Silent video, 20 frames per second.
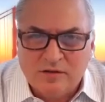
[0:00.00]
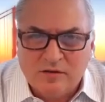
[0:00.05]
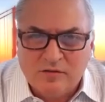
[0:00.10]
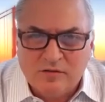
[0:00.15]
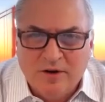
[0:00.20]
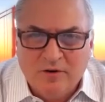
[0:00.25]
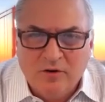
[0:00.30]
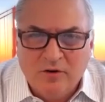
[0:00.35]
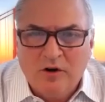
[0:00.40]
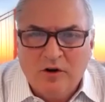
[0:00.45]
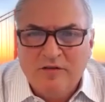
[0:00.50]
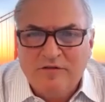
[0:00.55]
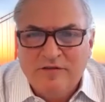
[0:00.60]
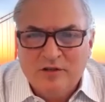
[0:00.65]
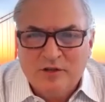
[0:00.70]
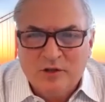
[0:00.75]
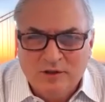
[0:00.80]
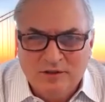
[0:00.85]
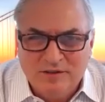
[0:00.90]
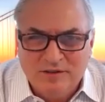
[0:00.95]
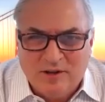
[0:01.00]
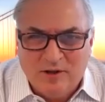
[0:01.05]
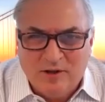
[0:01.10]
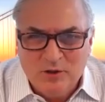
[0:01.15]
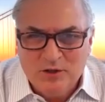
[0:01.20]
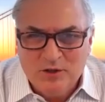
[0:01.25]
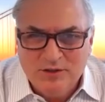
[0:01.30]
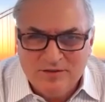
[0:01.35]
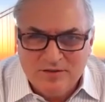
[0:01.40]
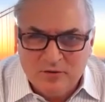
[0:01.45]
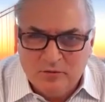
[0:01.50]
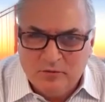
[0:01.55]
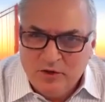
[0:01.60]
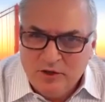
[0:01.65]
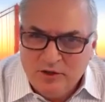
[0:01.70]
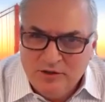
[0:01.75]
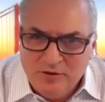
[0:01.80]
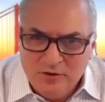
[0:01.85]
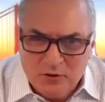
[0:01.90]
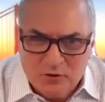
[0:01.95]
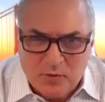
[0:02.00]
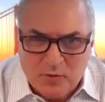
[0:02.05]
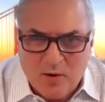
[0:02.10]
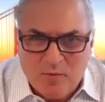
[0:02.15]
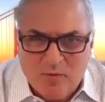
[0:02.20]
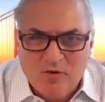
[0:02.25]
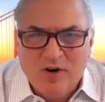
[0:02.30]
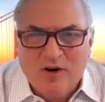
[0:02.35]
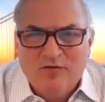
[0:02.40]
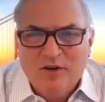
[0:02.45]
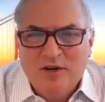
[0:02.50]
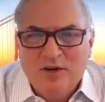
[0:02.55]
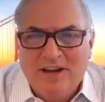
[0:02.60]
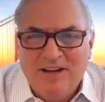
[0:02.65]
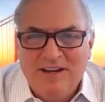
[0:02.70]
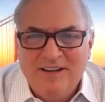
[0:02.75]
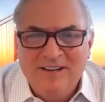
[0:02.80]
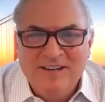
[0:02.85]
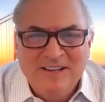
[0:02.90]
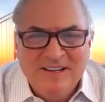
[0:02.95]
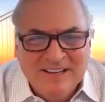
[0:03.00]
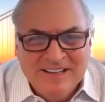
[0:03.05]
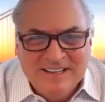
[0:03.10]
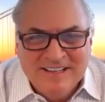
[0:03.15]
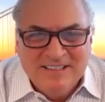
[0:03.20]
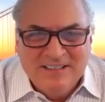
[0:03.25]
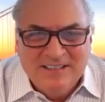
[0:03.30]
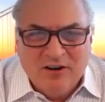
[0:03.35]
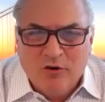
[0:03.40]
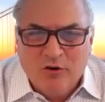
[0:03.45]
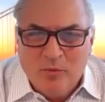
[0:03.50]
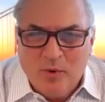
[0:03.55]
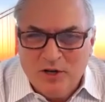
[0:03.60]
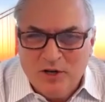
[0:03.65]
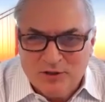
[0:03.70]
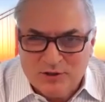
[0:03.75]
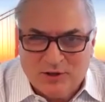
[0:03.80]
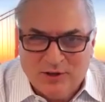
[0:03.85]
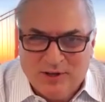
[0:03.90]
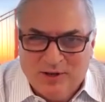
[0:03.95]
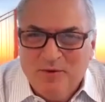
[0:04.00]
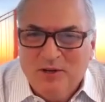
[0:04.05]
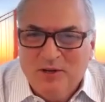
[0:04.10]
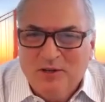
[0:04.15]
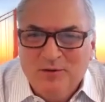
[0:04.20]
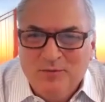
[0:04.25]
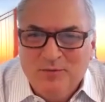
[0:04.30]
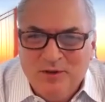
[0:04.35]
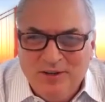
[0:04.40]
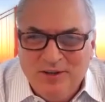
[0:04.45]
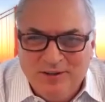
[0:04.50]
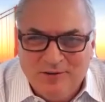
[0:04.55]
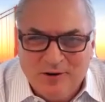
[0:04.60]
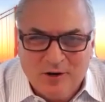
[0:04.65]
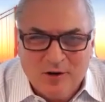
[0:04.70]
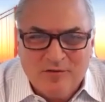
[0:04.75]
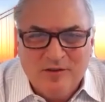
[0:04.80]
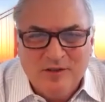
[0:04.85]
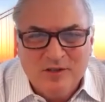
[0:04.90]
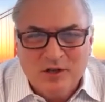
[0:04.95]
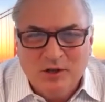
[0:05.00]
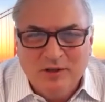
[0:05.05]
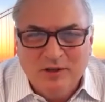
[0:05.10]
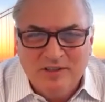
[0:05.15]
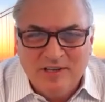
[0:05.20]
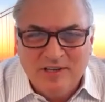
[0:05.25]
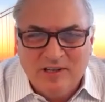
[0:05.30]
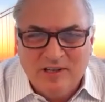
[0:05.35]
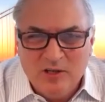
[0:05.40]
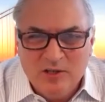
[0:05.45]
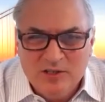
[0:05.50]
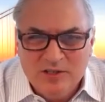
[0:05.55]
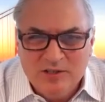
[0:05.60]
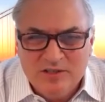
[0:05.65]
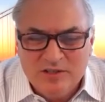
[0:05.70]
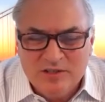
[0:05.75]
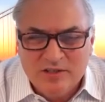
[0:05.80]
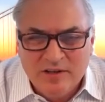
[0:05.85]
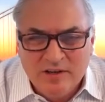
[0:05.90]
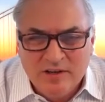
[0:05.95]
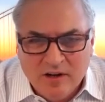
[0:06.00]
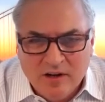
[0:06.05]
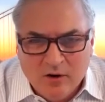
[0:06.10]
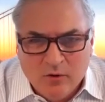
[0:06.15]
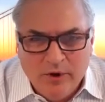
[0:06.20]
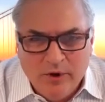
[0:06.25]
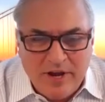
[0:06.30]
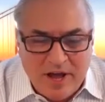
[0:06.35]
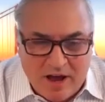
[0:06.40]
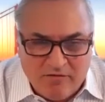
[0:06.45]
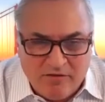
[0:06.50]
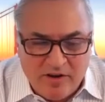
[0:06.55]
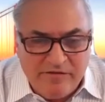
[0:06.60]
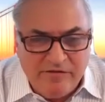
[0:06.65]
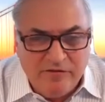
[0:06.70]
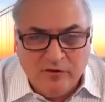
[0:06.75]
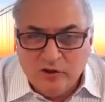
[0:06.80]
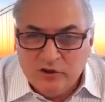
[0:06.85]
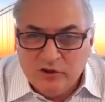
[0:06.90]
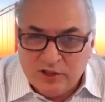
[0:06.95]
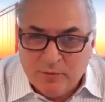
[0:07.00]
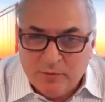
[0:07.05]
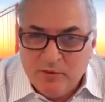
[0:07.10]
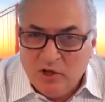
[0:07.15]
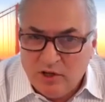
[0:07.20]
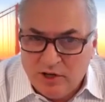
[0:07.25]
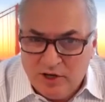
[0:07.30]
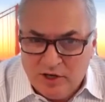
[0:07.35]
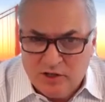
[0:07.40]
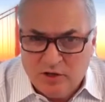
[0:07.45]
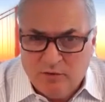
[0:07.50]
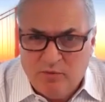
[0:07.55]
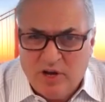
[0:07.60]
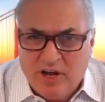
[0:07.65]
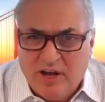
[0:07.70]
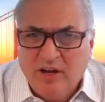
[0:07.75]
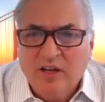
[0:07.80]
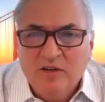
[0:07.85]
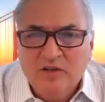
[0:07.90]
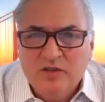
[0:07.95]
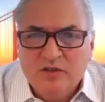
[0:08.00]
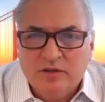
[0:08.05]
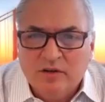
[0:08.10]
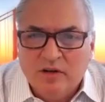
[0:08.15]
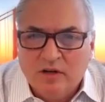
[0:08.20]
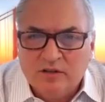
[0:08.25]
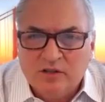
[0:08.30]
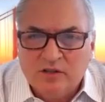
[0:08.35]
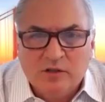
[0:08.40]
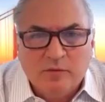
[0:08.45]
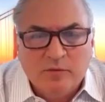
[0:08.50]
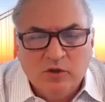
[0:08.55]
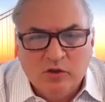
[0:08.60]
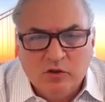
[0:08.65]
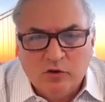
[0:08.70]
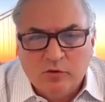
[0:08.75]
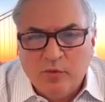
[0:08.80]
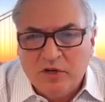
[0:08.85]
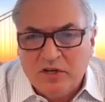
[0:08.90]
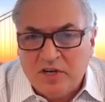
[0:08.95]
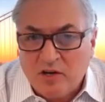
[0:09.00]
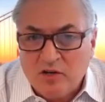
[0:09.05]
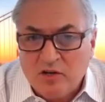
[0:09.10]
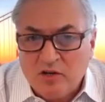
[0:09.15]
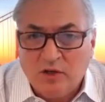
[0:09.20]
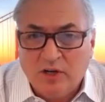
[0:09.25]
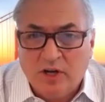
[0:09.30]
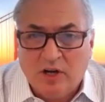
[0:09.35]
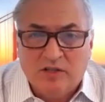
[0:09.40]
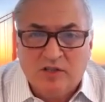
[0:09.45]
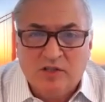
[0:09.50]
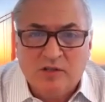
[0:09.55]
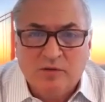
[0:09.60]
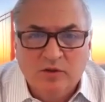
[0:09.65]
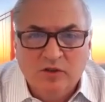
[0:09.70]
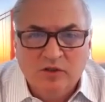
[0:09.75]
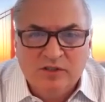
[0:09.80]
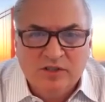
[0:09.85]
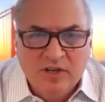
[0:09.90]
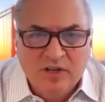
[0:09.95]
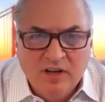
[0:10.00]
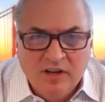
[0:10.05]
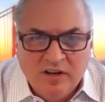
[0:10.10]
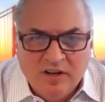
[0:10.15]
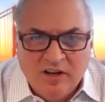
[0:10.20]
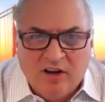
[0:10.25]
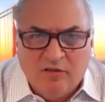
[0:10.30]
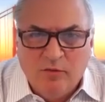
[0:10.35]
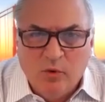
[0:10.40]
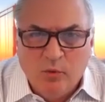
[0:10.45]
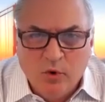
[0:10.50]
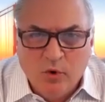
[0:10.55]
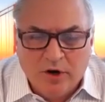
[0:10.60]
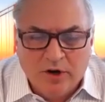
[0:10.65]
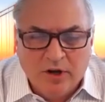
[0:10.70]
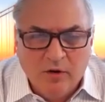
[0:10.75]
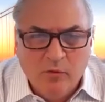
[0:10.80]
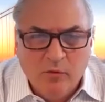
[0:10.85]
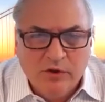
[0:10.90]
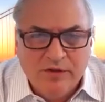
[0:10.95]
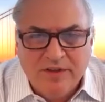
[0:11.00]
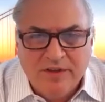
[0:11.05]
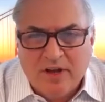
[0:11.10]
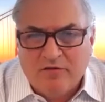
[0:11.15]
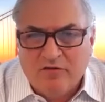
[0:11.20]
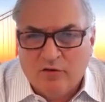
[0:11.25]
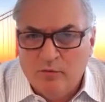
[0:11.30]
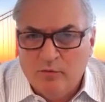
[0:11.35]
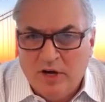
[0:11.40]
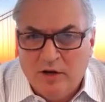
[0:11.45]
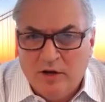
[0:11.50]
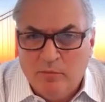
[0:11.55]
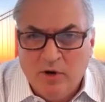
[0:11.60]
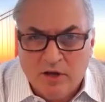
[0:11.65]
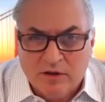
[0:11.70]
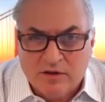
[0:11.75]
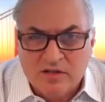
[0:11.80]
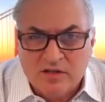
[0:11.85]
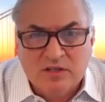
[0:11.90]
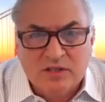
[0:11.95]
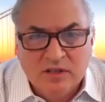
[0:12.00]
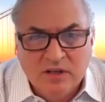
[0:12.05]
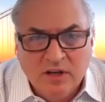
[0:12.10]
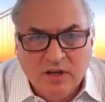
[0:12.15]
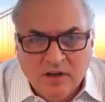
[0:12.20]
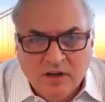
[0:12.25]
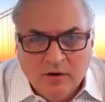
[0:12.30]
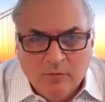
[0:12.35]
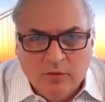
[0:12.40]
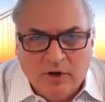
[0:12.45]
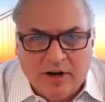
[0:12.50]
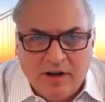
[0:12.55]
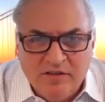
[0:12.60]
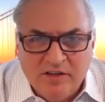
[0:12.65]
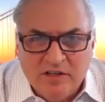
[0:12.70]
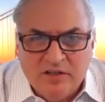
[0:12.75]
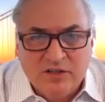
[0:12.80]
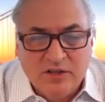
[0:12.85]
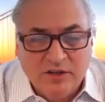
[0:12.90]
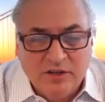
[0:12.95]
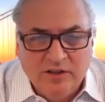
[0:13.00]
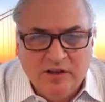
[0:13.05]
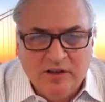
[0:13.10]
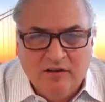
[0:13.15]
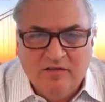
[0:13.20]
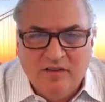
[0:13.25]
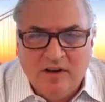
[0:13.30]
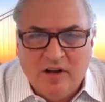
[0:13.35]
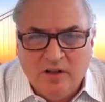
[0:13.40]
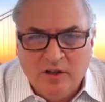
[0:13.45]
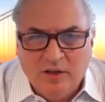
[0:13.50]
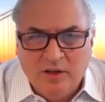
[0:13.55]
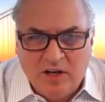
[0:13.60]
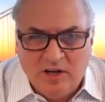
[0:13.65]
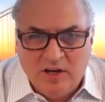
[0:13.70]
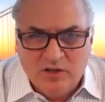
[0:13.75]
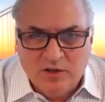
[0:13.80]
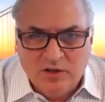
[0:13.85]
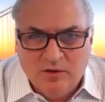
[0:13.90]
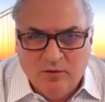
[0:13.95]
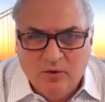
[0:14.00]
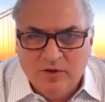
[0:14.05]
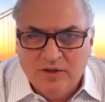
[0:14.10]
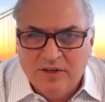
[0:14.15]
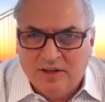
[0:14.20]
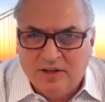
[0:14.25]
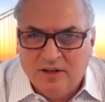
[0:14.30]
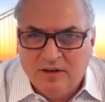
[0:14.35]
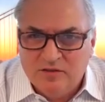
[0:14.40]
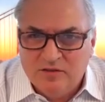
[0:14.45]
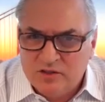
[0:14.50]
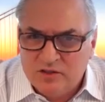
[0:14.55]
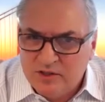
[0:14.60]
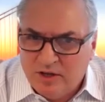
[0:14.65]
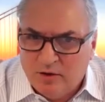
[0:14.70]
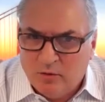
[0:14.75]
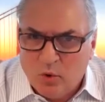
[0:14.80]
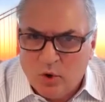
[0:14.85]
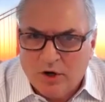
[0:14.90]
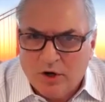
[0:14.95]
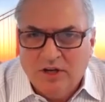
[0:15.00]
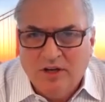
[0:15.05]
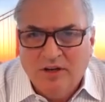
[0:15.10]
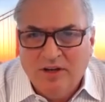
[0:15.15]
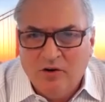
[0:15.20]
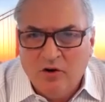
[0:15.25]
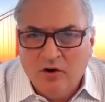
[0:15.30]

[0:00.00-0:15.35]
around artificial intelligence. You read the newspaper every day. Everybody's claiming to be in artificial intelligence. We have a full simulation package, and customers or potential customers have been working with that for many months. But having silicon validation where they can see it working in